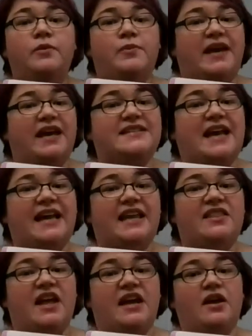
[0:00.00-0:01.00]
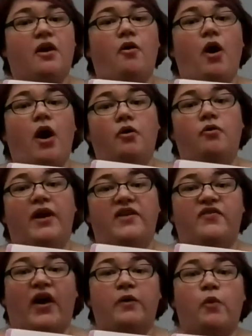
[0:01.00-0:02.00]
because I can then go, oh,
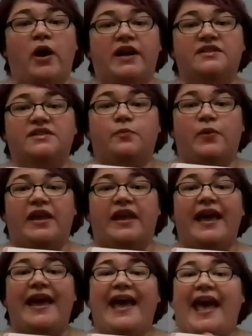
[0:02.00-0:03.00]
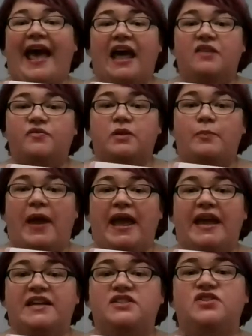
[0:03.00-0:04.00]
if I want it to be half of the
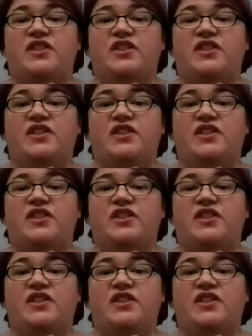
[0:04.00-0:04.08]
page,